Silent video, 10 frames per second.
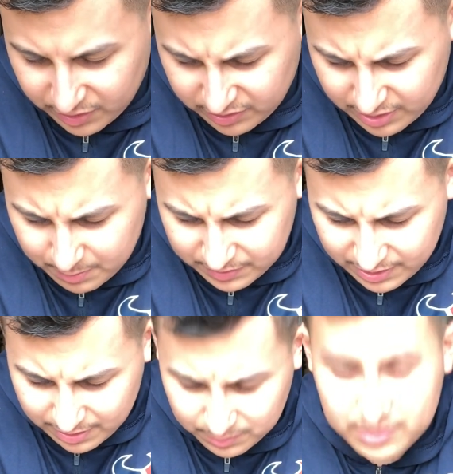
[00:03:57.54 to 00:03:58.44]

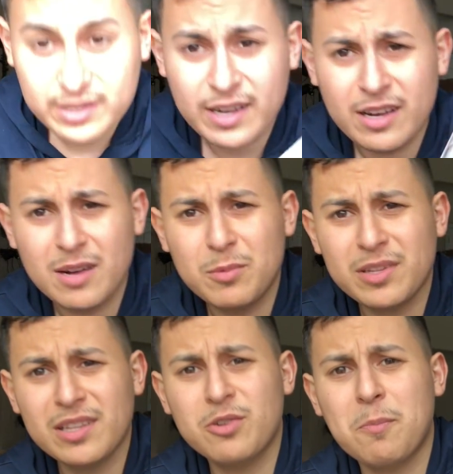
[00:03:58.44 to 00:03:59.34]
Sometimes they come with
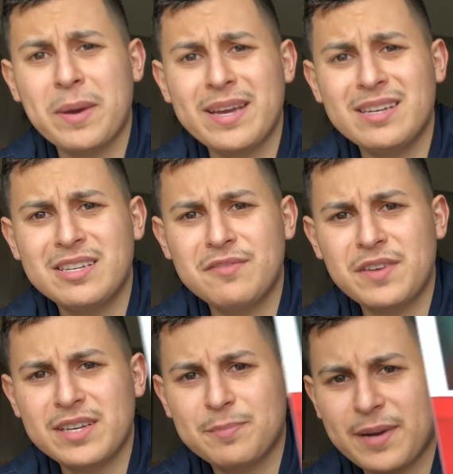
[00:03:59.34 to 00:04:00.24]
a little paint defects,